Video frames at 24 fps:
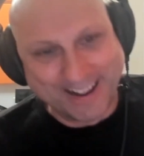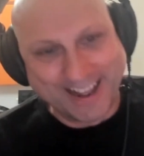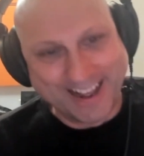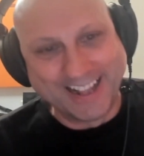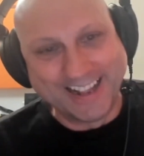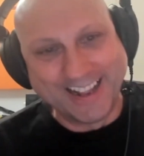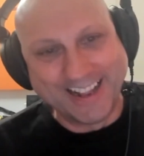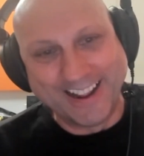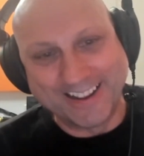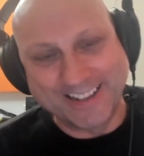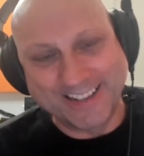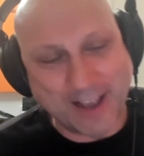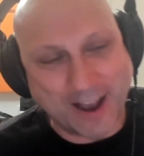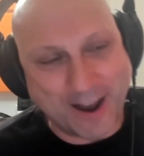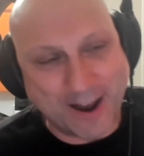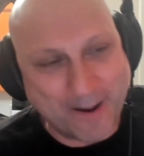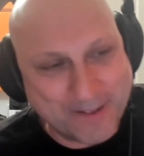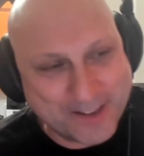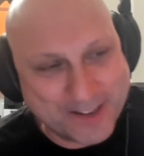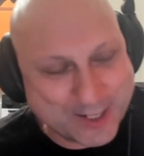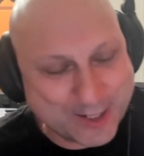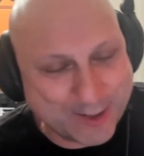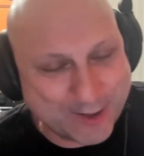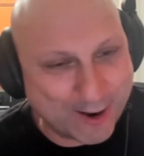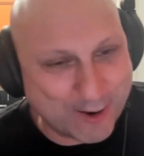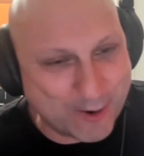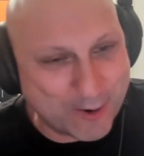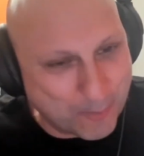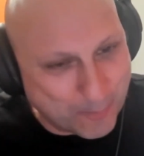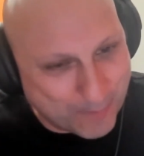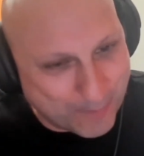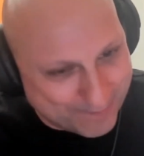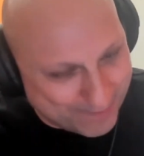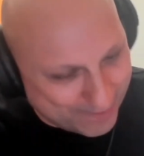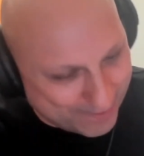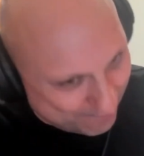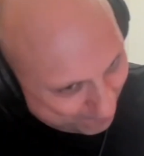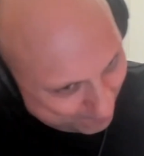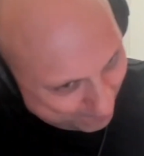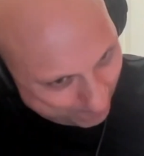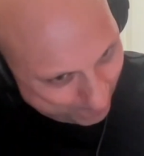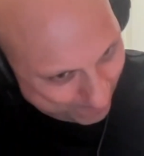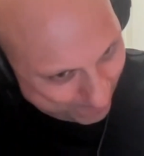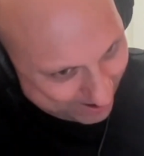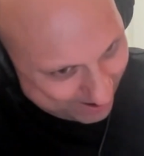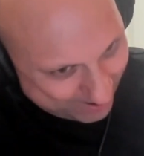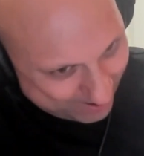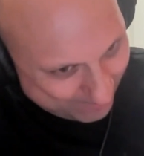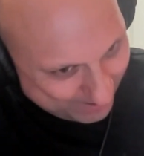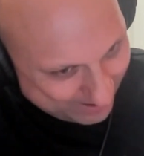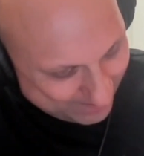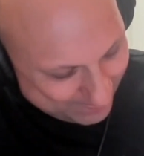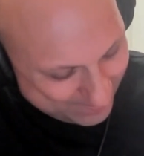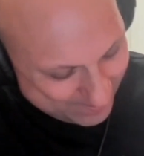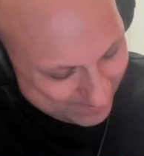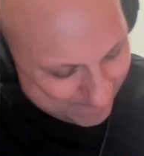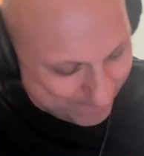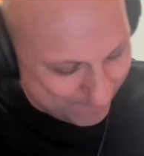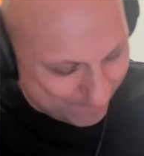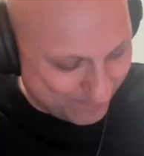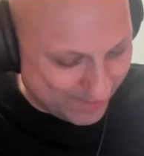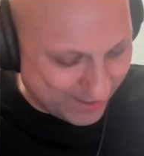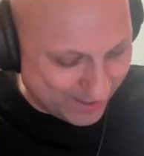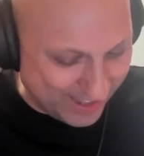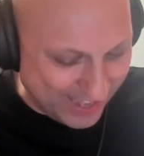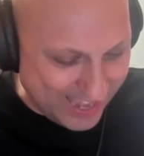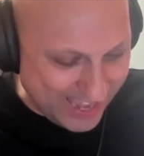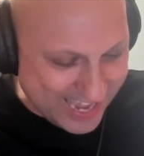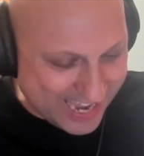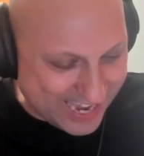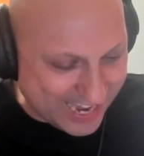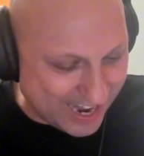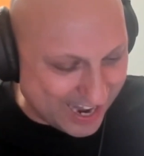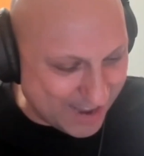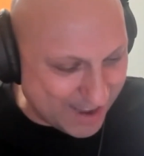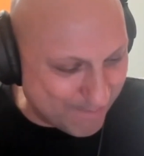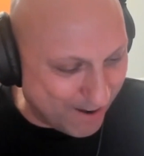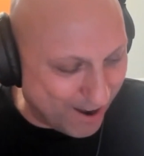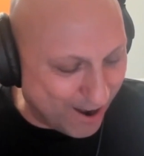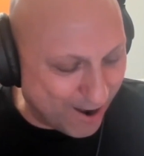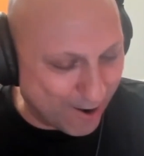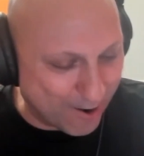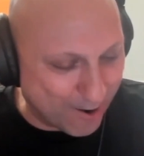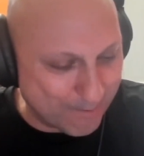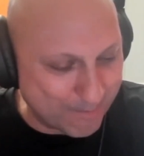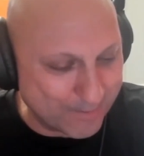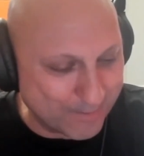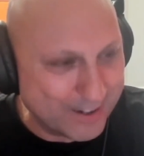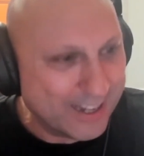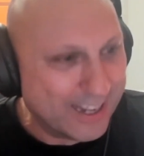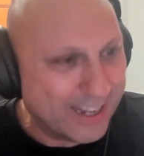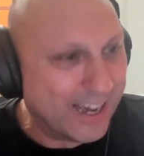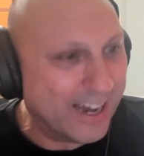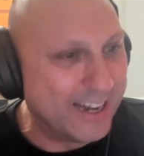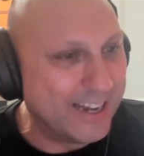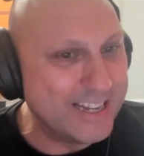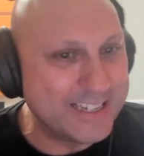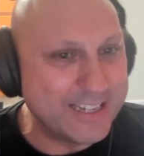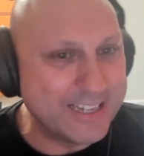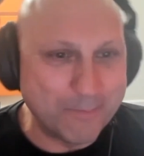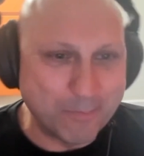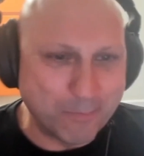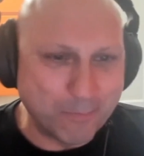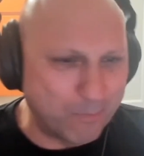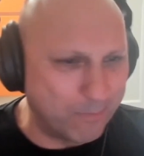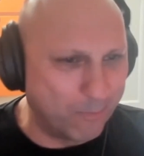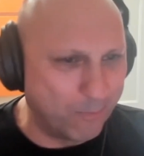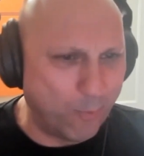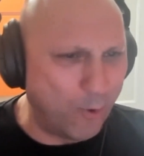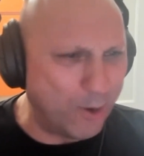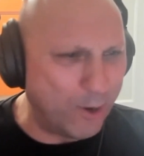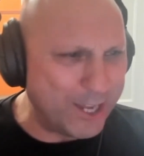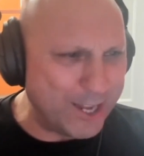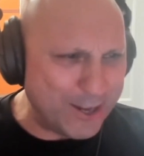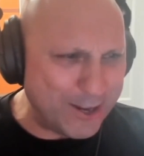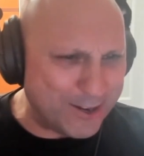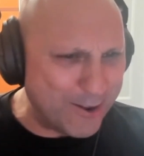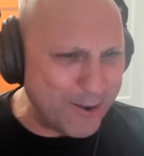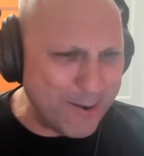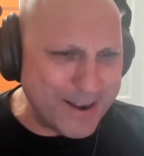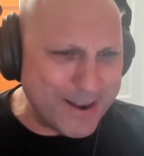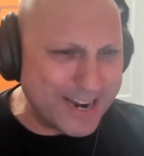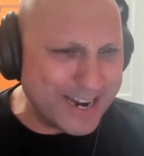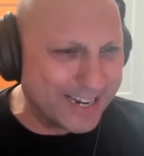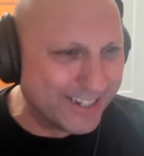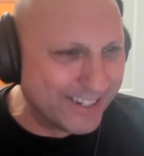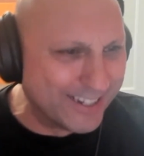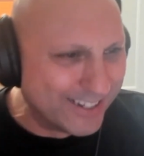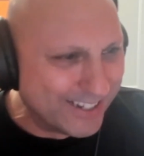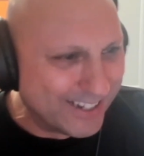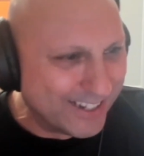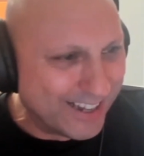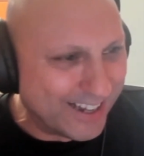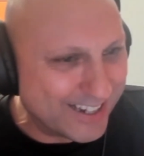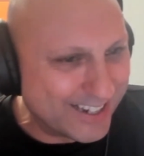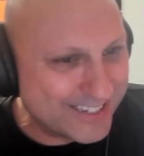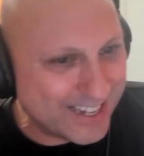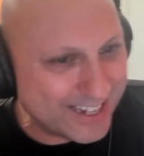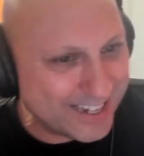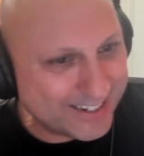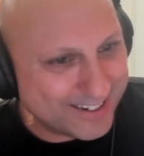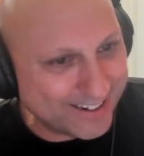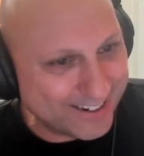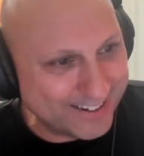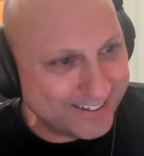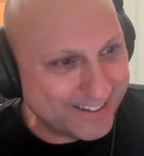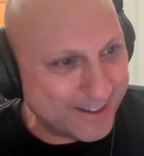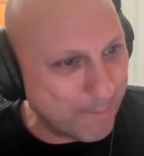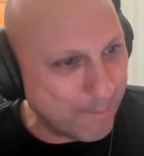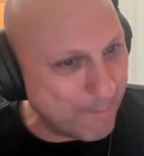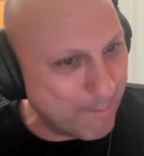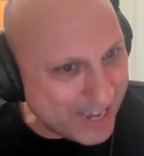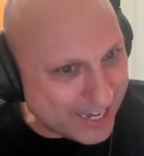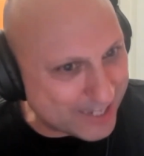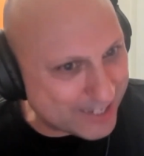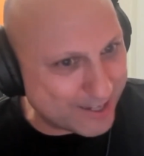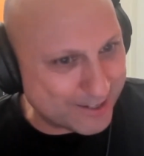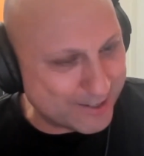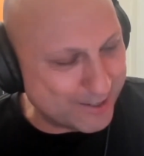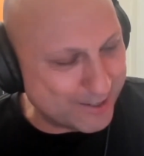and I've struggled with it for a while. And then he came home and he said, "What are you doing?" I said, "The mixer's